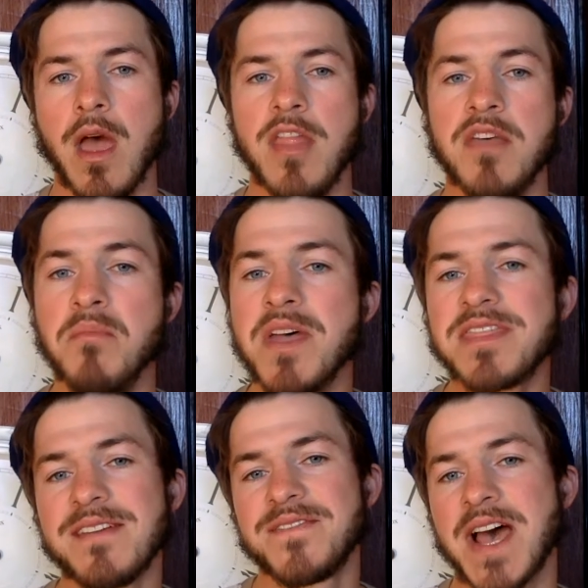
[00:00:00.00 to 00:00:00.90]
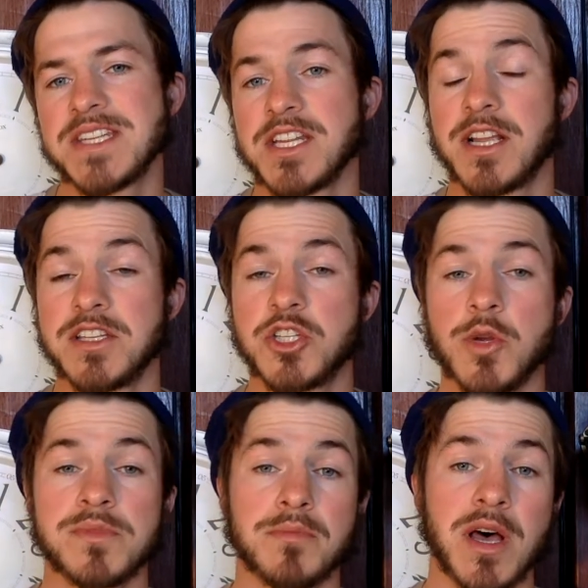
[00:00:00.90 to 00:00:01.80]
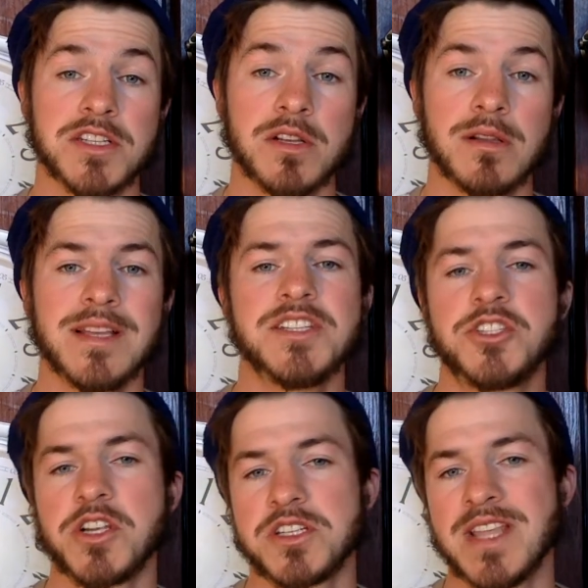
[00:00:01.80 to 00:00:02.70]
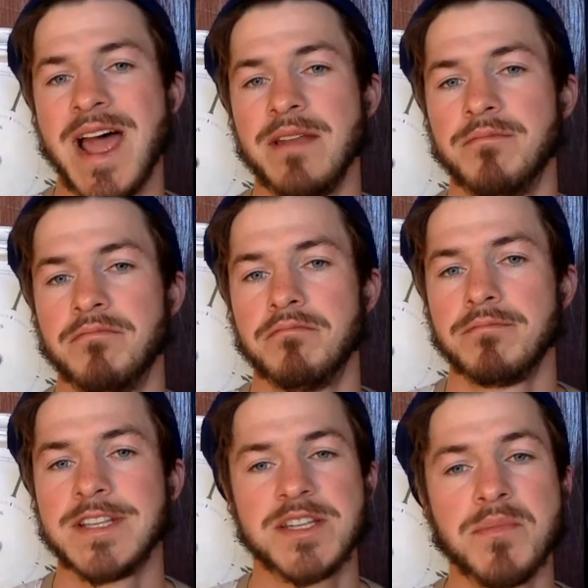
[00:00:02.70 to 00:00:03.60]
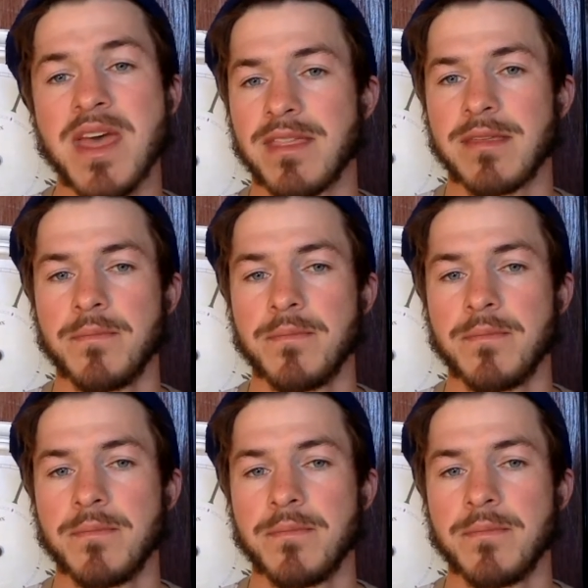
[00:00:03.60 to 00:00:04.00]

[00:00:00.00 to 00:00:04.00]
The myth that fasting consumes muscle is just that. It's a myth.